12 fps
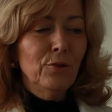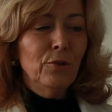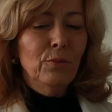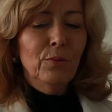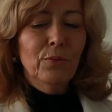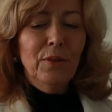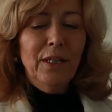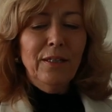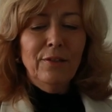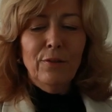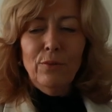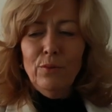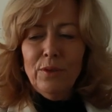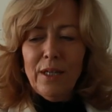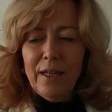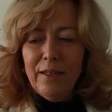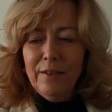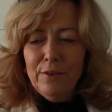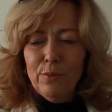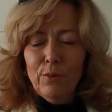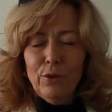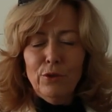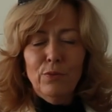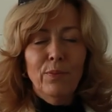You will need all day to
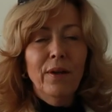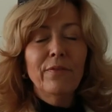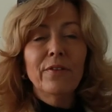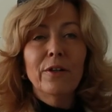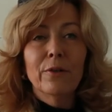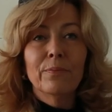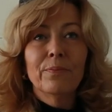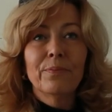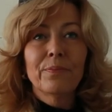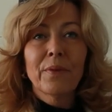watch my film.